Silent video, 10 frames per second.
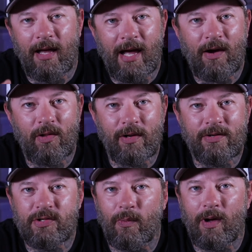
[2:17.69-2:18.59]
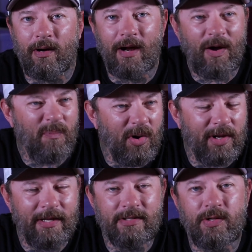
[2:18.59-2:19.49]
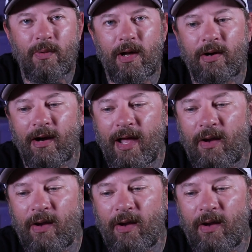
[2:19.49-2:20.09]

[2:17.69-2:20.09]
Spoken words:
How clear is the water, how murky is the water,